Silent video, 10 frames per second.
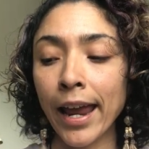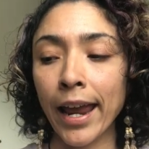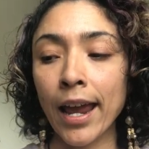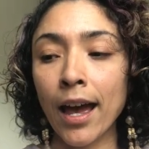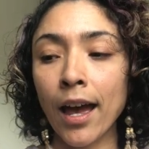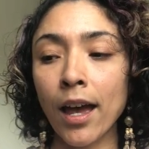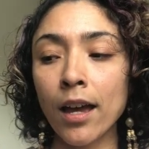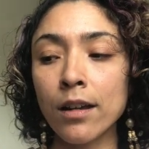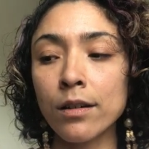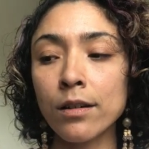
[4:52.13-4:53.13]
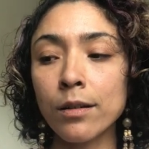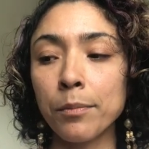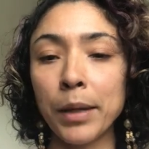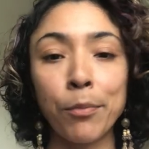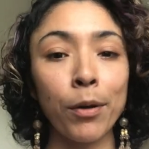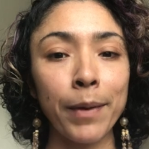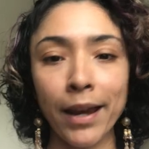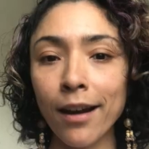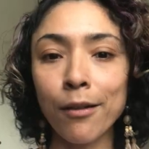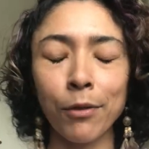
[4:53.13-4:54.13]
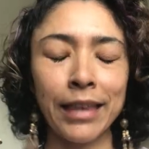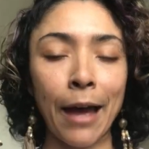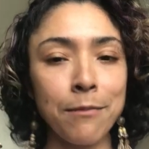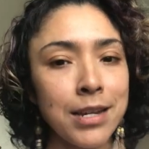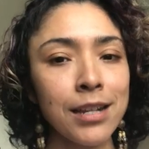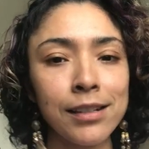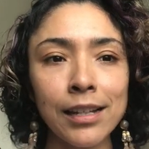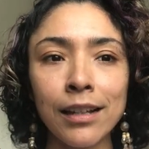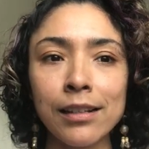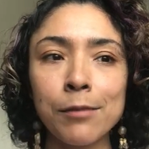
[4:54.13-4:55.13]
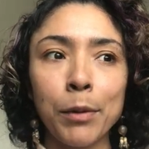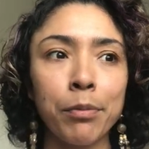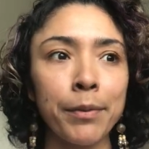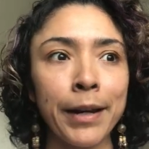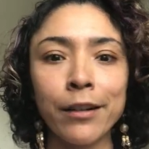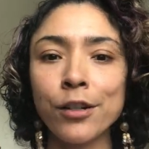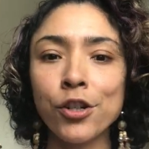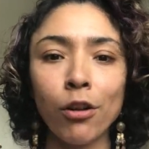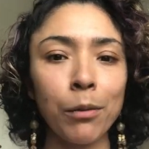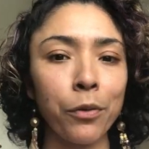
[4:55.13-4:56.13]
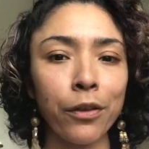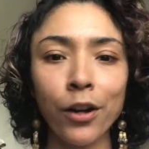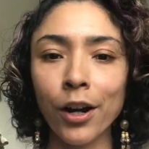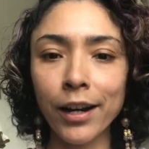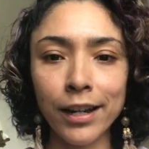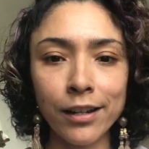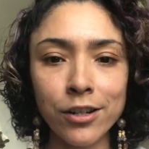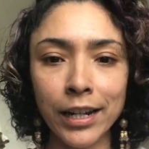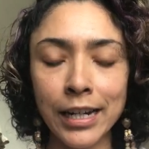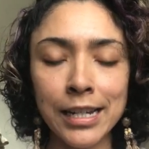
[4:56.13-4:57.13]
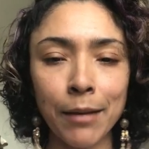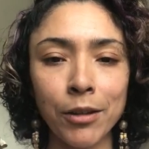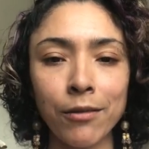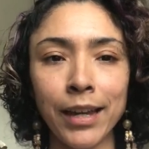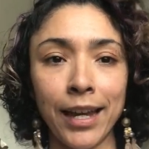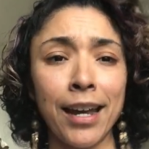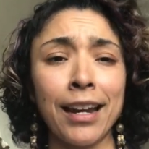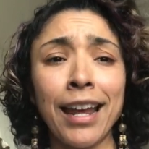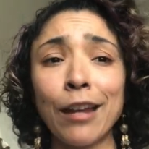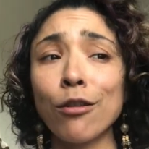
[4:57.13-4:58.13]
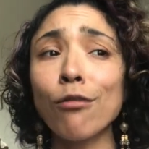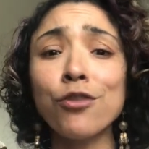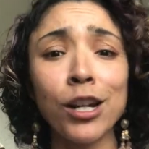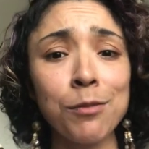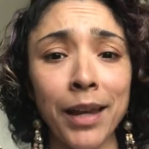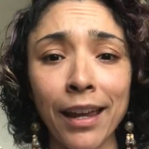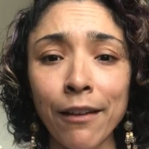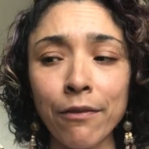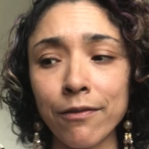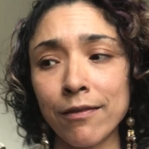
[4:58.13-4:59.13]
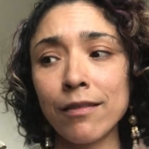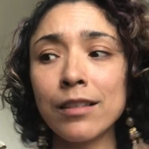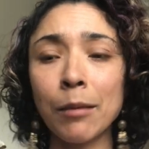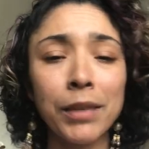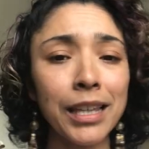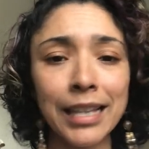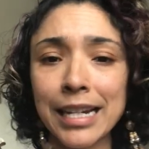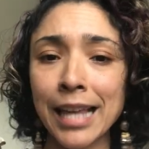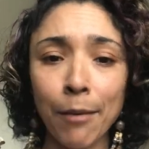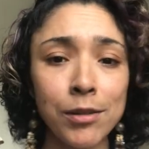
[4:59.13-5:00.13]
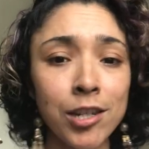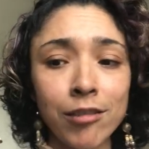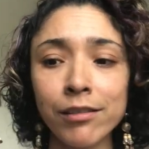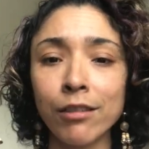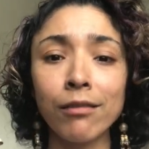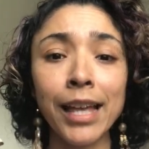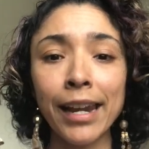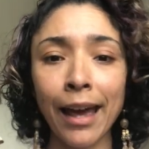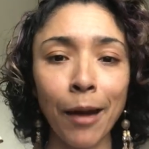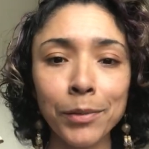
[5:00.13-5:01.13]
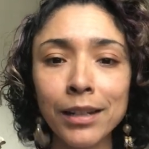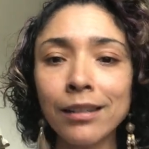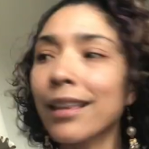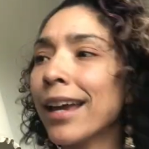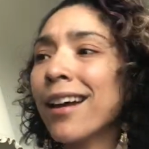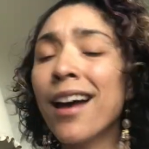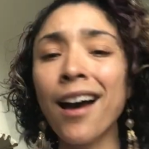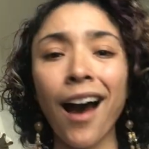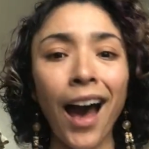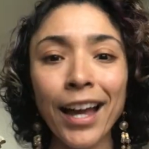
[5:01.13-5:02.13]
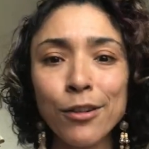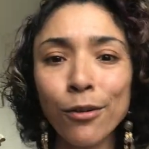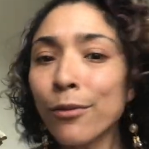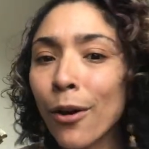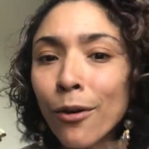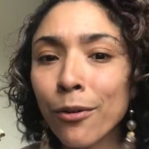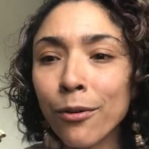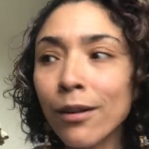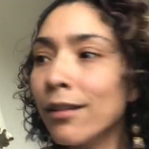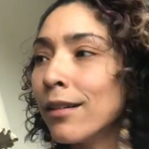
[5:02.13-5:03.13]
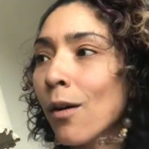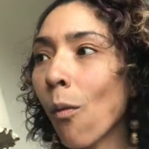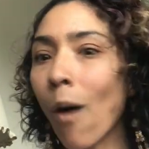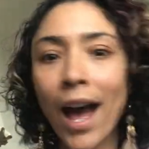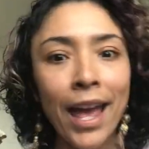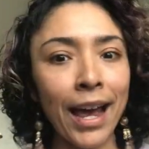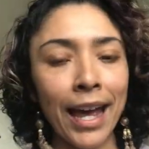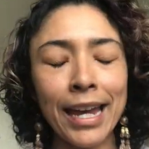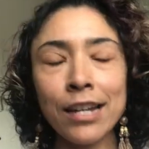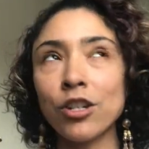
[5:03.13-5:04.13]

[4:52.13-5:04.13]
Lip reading: And be prepared. What that means is be prepared to show up with courage anytime you can. And hey, no judgment if something like that has happened to you and you let it happen, like, I don't know why it